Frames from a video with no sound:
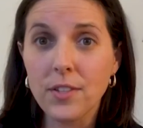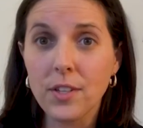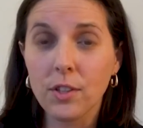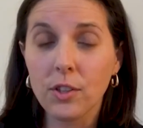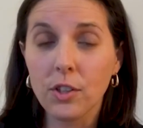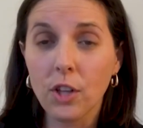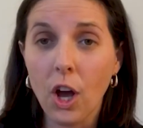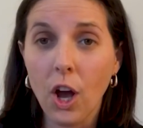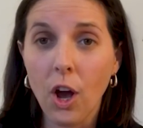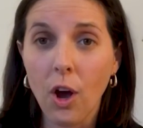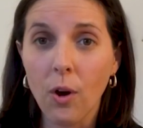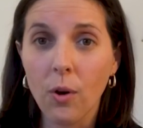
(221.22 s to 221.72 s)

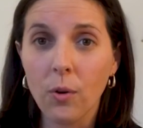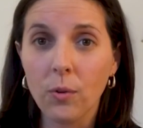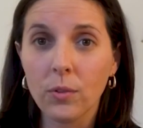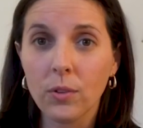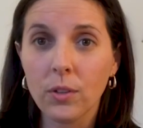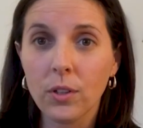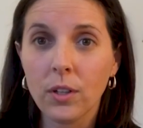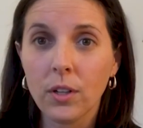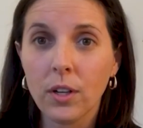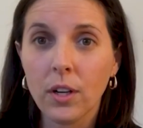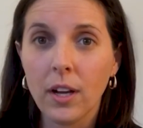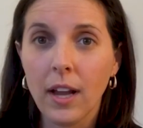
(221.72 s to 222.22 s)
alone
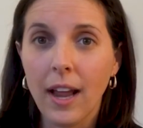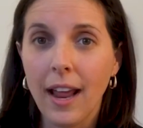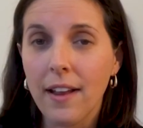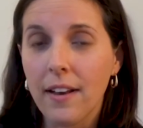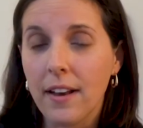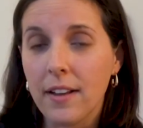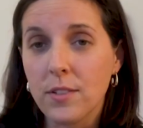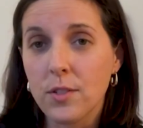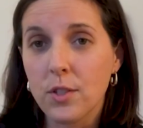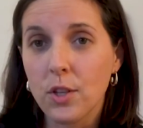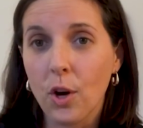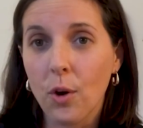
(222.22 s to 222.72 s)
and
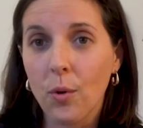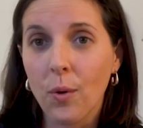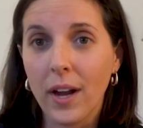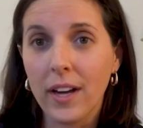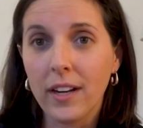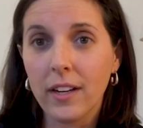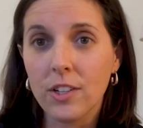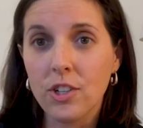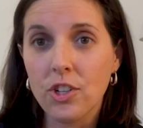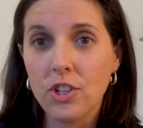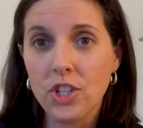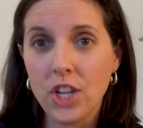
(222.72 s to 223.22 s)
as though I
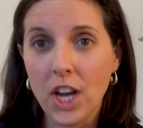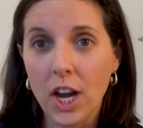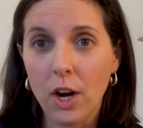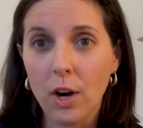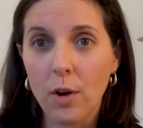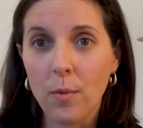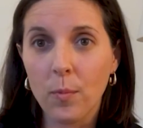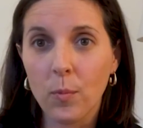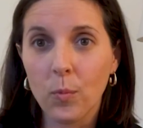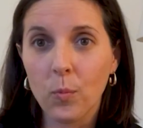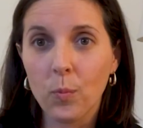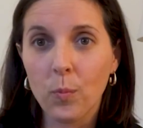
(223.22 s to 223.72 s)
could
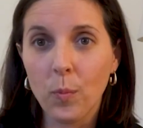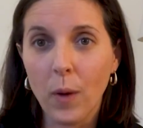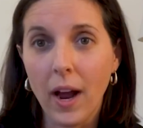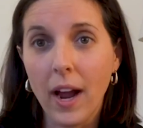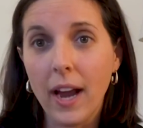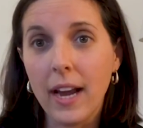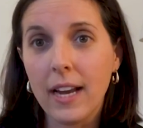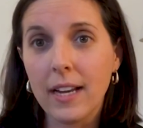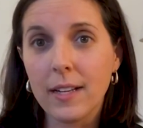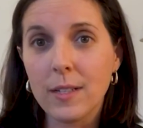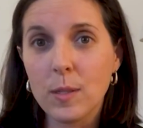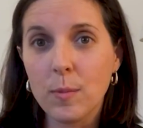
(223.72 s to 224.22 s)
share
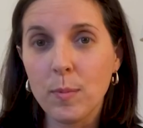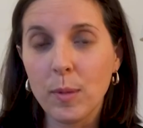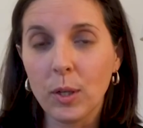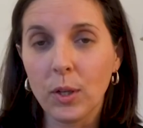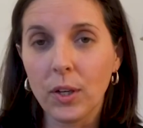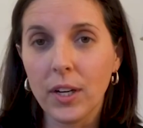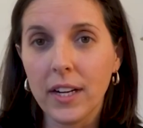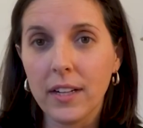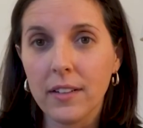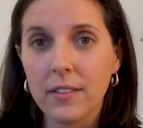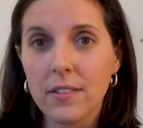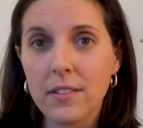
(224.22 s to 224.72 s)
my
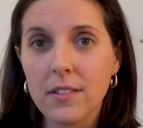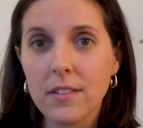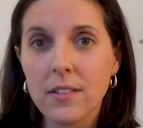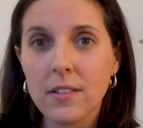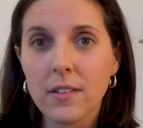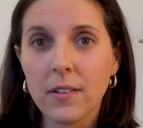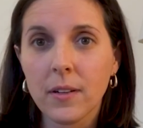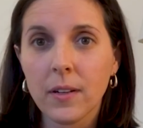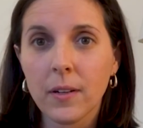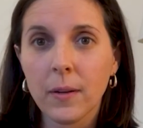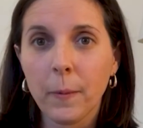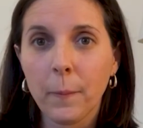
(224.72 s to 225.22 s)
experience.
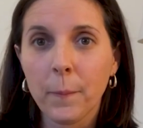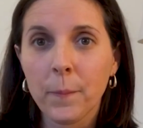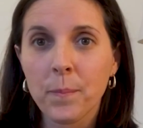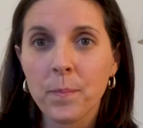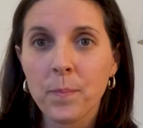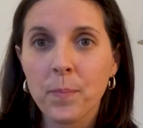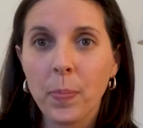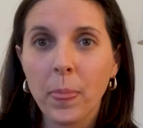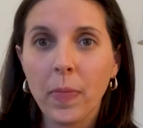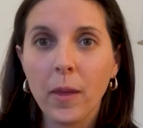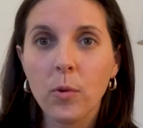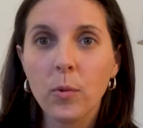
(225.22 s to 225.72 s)

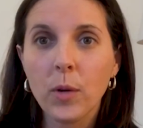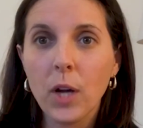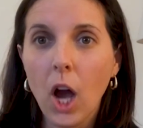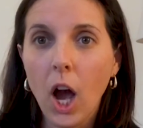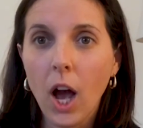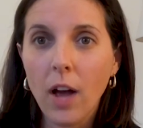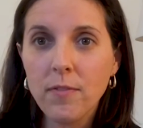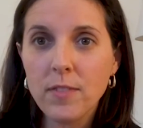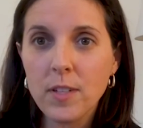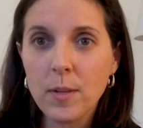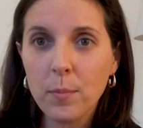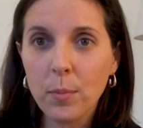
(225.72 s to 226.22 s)
We
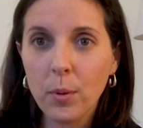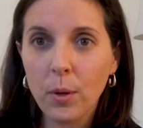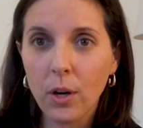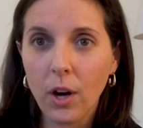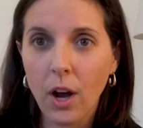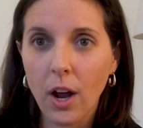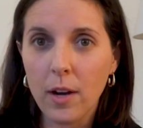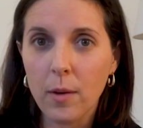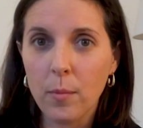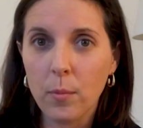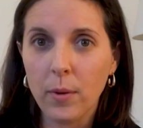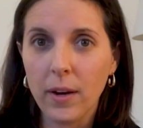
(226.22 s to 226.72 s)
often put
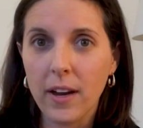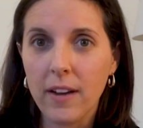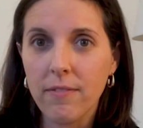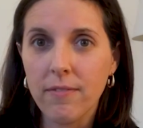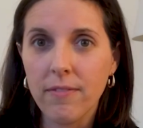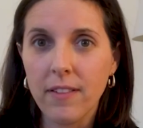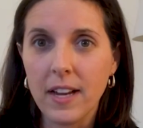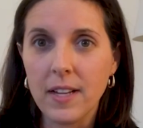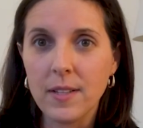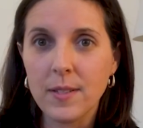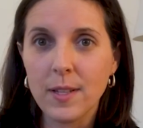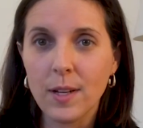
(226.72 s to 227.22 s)
on a brave
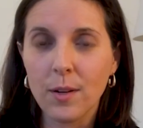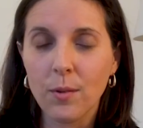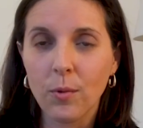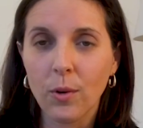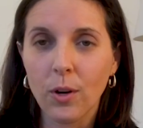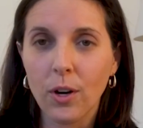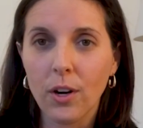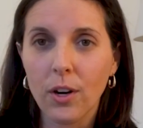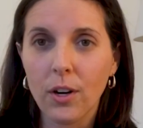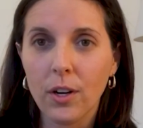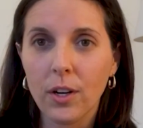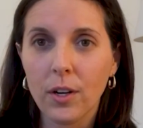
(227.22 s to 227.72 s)
face at
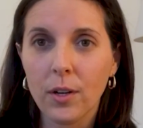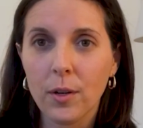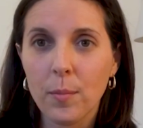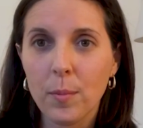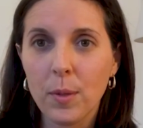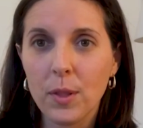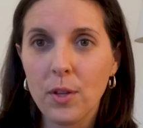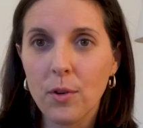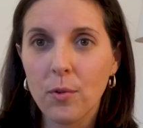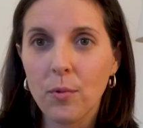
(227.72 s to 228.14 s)
work, but the